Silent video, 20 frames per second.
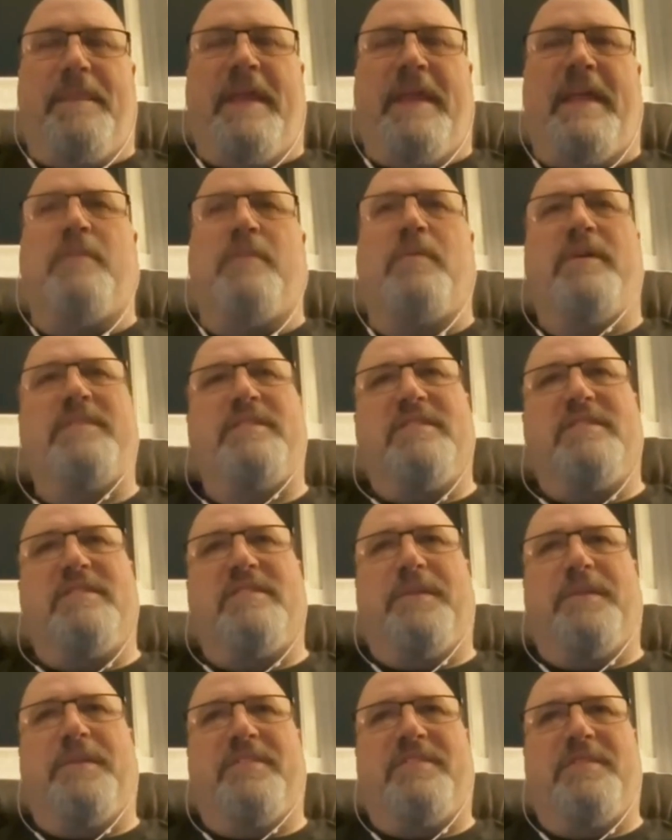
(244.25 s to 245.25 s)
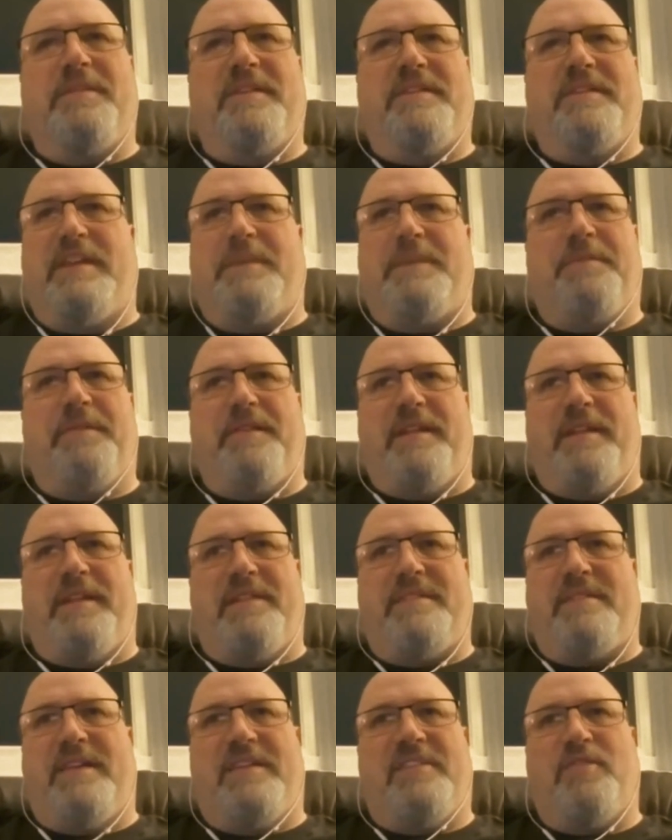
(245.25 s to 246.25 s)
And it wasn't supposed to be deeper
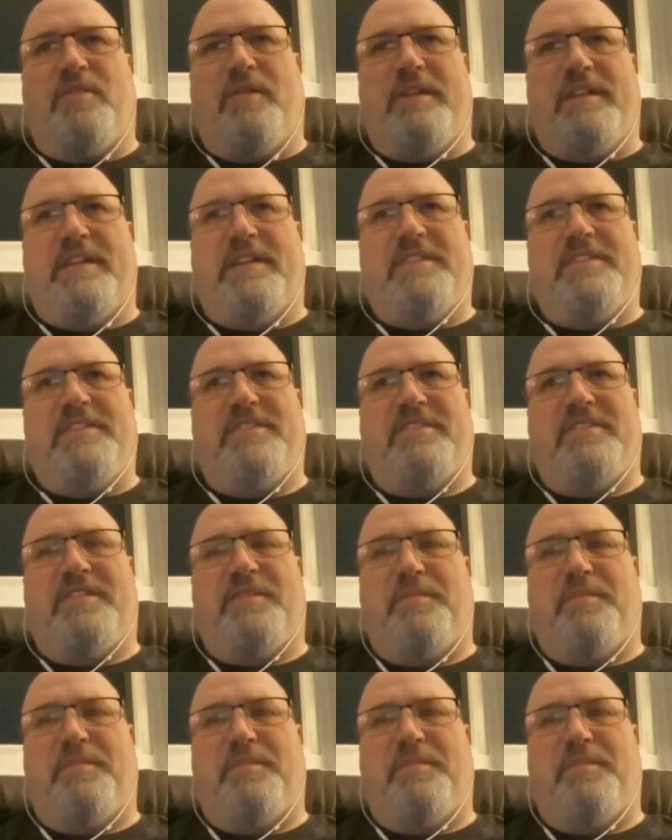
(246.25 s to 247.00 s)
than, say, 20 inches,